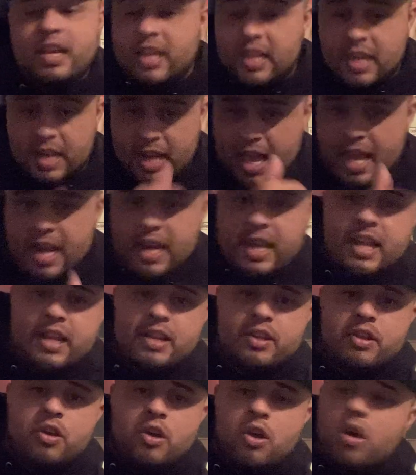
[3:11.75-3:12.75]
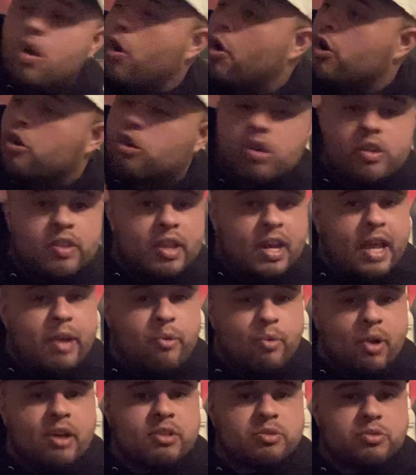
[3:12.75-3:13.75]
He can end it or go to the late
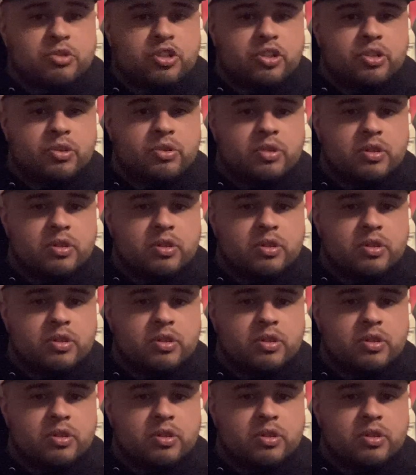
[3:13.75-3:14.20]
rounds with you.